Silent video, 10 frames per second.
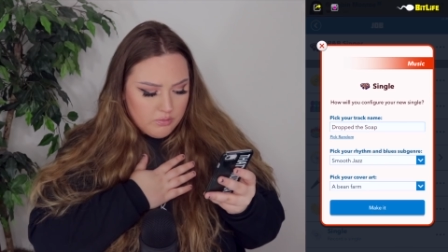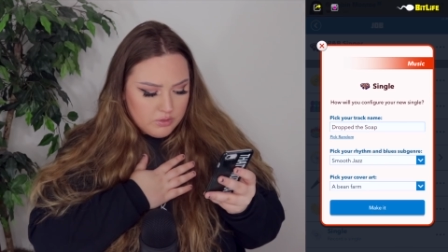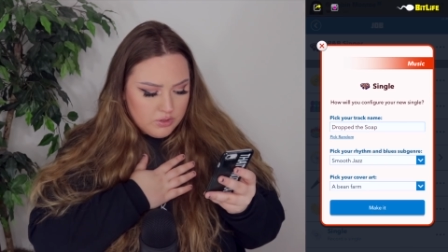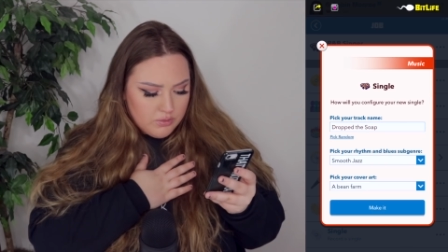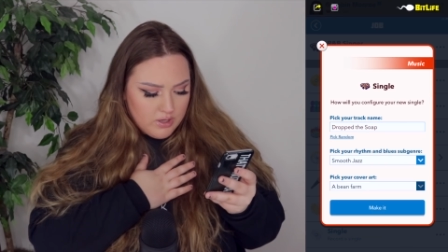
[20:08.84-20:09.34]
we'll
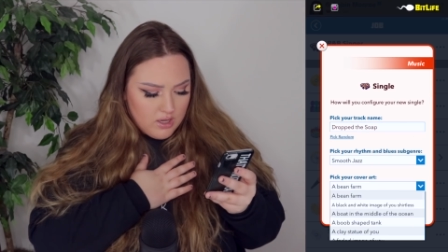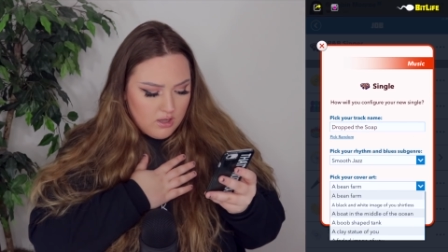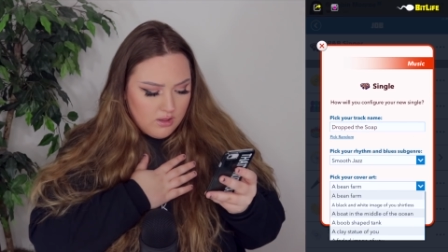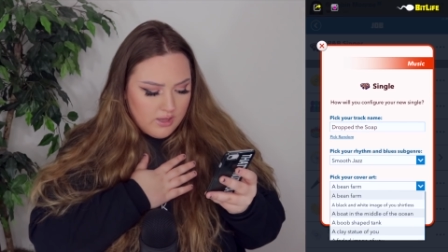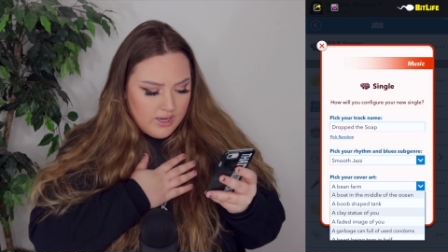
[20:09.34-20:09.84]
do a
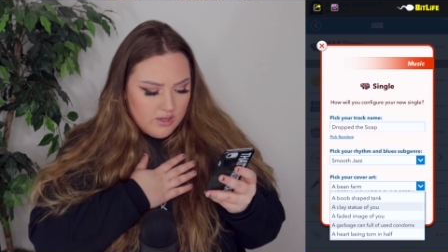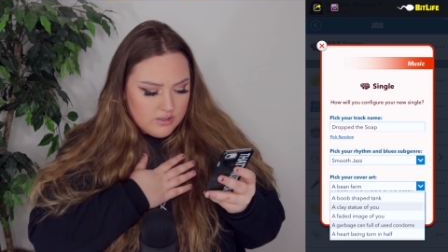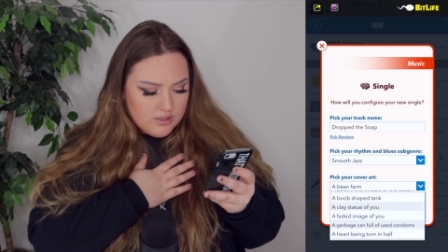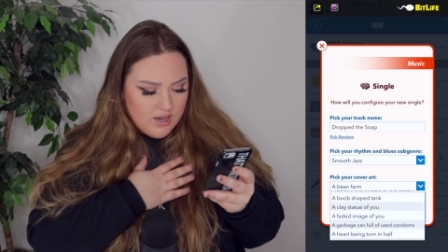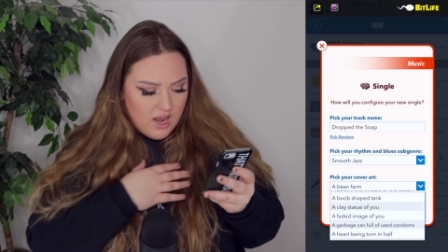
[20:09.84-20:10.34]
clay
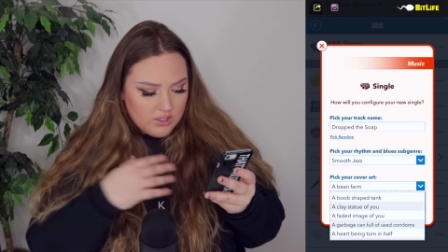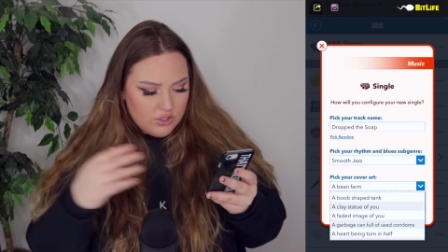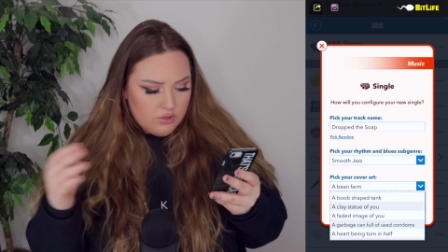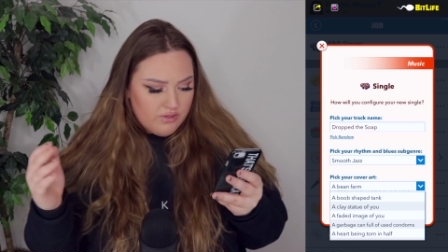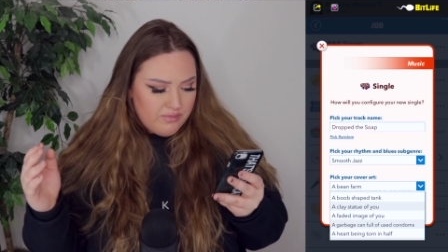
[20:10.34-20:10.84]

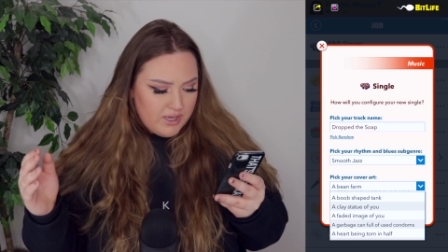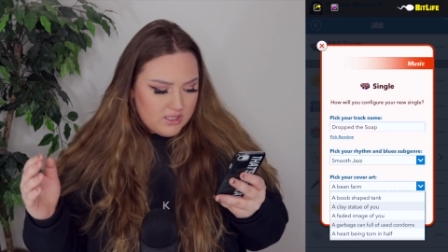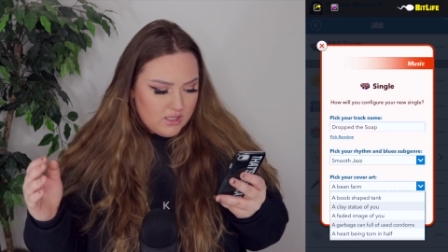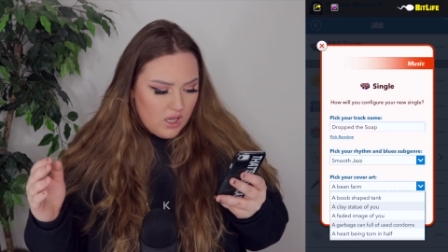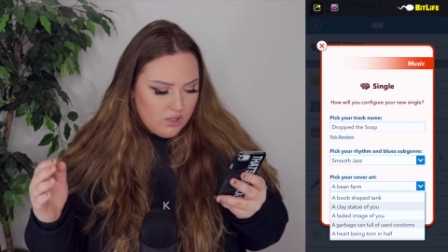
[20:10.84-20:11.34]
statue of
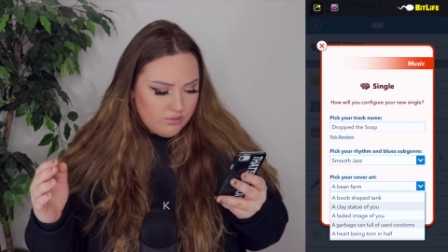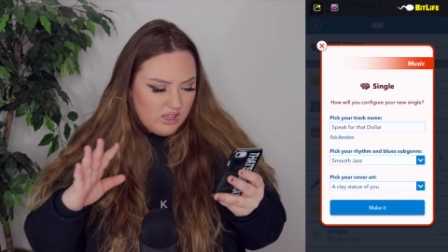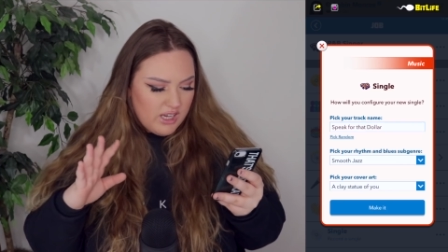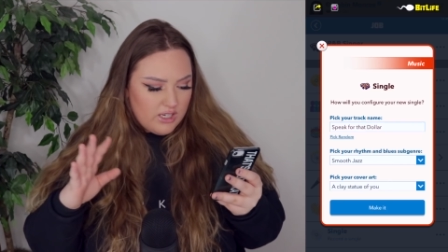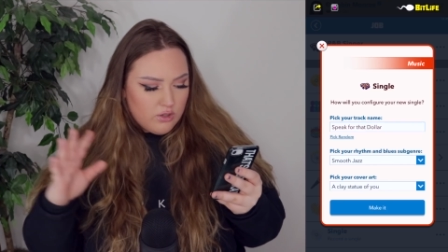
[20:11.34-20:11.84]
myself,
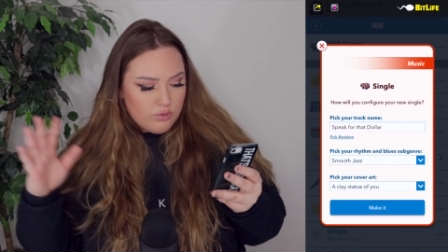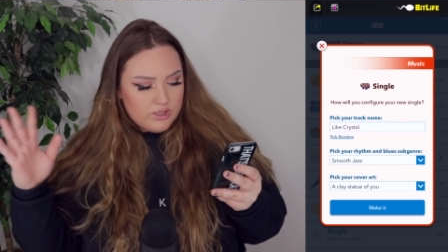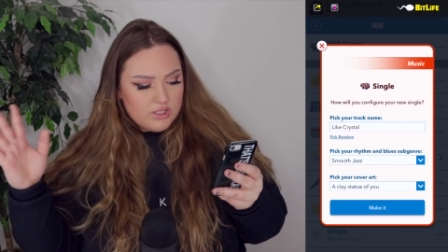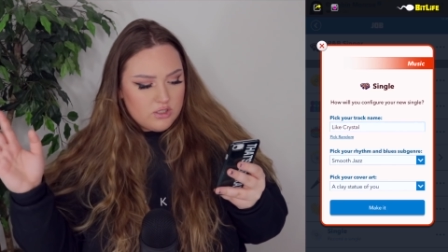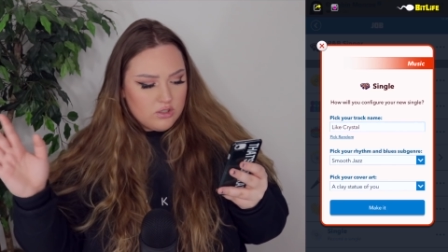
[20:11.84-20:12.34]
like
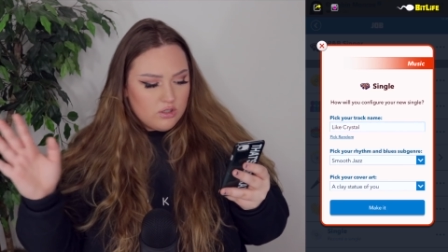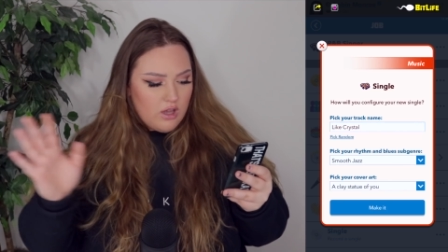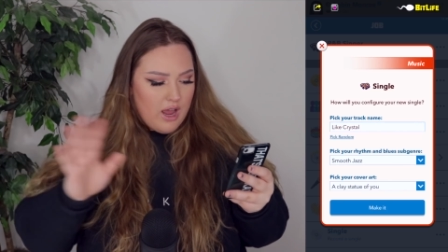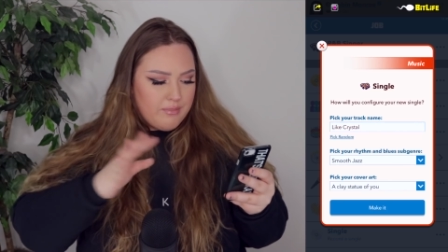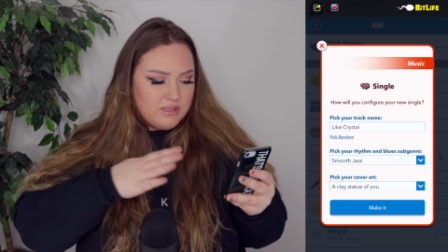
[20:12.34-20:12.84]
crystal,
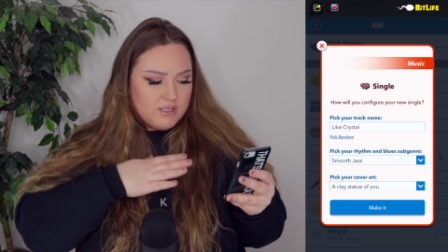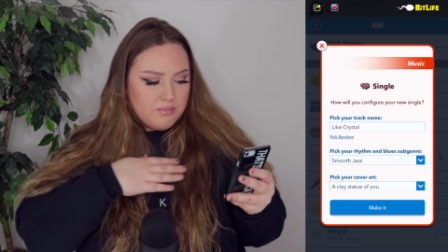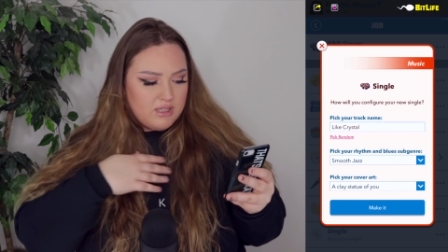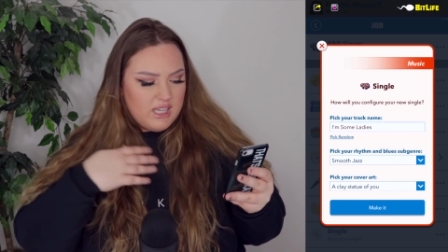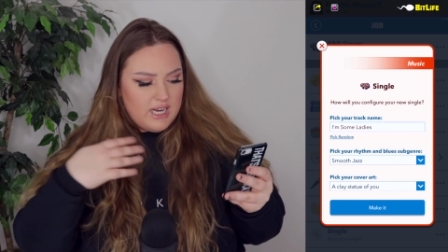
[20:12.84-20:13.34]
I'm
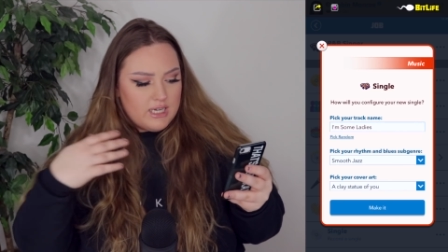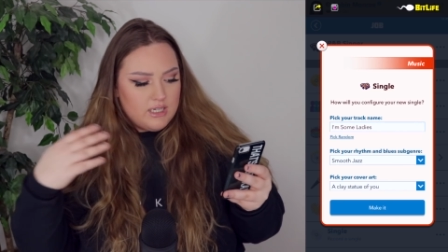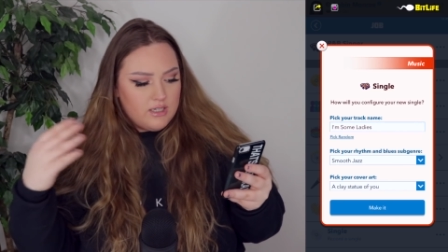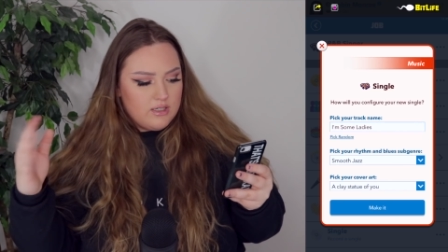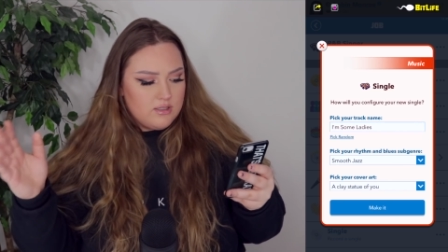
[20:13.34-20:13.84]
some
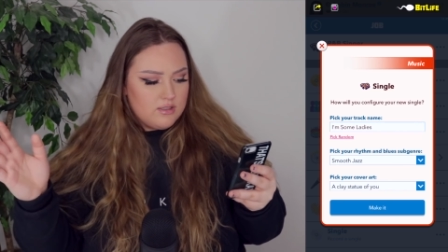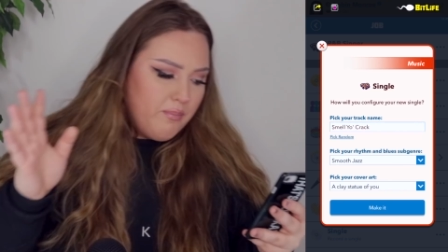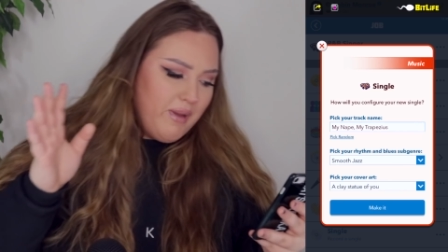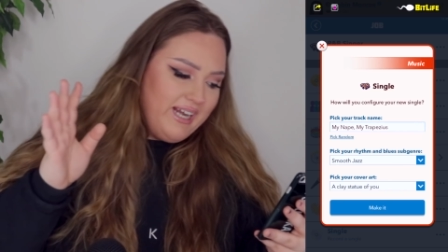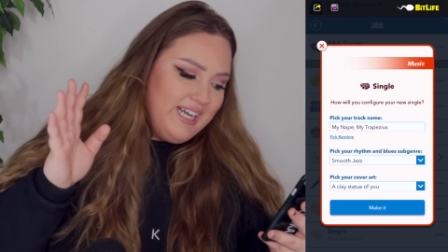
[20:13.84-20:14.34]
ladies,
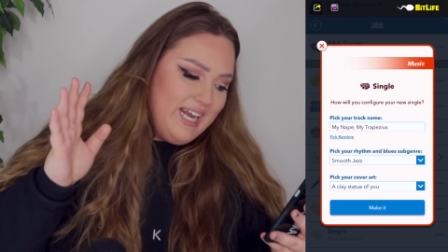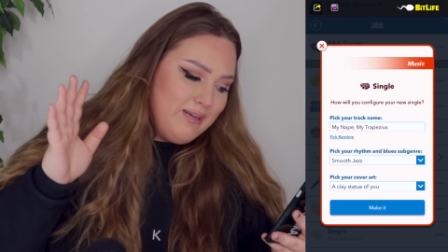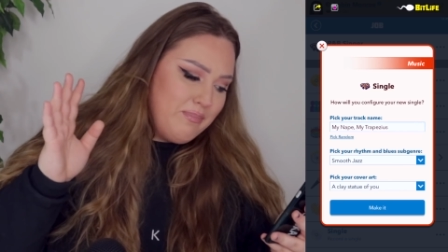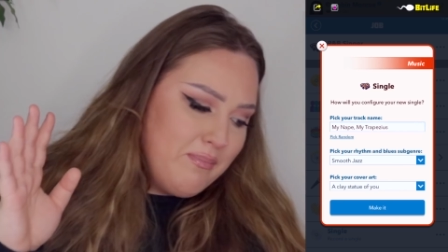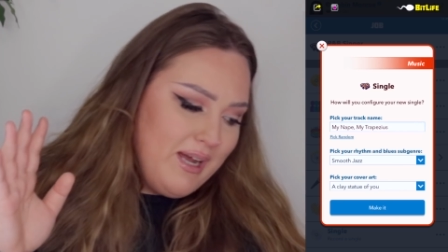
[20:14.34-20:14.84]
my
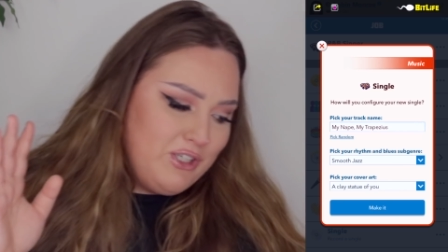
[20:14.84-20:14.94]
nape, my